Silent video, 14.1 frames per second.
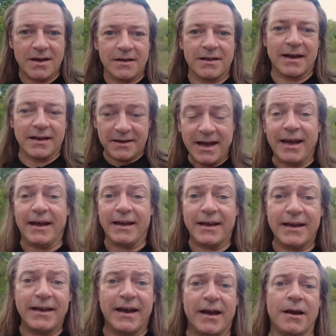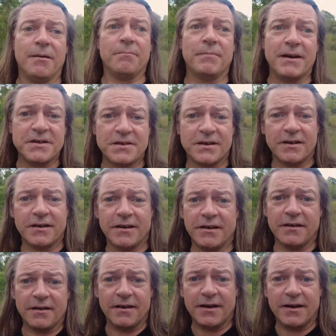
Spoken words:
that, yeah, he basically,